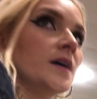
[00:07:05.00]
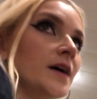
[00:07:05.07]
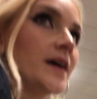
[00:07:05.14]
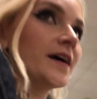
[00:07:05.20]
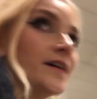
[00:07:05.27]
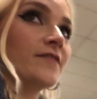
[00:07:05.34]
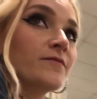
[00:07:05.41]

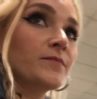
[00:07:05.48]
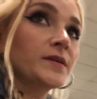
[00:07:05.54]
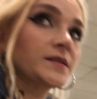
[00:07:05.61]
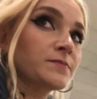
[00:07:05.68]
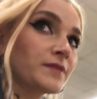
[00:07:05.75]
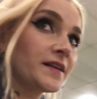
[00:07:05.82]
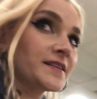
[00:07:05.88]
I have
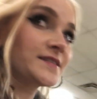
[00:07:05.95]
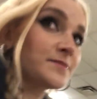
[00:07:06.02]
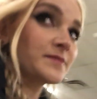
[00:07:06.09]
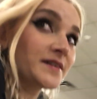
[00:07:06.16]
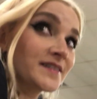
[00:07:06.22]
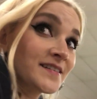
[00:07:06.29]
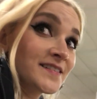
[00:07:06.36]
misplaced
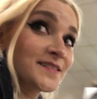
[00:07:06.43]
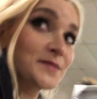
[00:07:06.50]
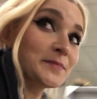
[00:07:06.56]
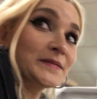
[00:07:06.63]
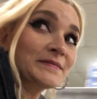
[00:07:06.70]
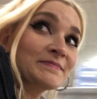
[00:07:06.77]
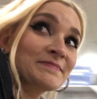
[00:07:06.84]
my
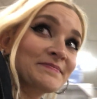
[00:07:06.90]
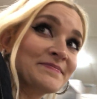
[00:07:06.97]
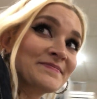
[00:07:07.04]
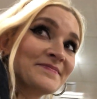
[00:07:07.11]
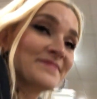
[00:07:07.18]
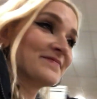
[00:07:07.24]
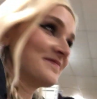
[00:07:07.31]
husband.
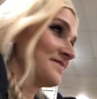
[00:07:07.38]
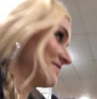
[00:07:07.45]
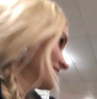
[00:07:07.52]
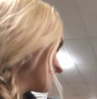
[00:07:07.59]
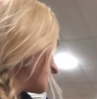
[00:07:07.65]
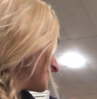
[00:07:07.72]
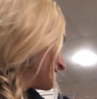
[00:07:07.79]

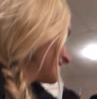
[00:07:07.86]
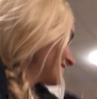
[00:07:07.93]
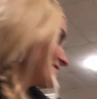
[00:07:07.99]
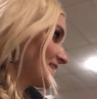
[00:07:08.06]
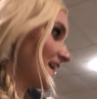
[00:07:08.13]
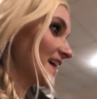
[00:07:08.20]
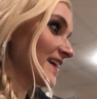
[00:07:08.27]

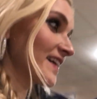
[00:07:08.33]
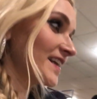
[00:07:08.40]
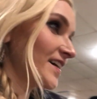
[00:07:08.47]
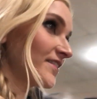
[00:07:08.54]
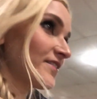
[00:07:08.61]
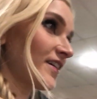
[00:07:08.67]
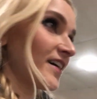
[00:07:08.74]
I
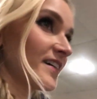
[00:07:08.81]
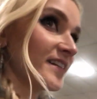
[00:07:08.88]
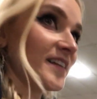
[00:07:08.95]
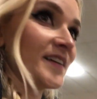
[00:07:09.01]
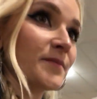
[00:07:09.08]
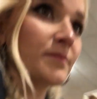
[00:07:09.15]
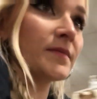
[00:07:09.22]
cannot find
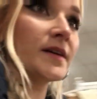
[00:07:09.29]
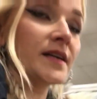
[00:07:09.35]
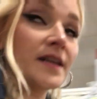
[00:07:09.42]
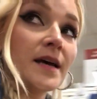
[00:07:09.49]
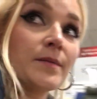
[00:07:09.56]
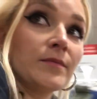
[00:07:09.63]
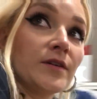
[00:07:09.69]
him,
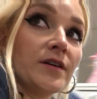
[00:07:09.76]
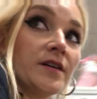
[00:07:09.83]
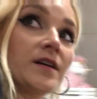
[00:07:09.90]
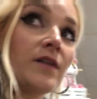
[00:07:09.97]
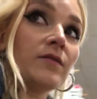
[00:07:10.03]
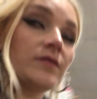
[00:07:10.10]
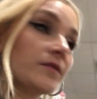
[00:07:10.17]
and I'm
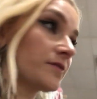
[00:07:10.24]
looking all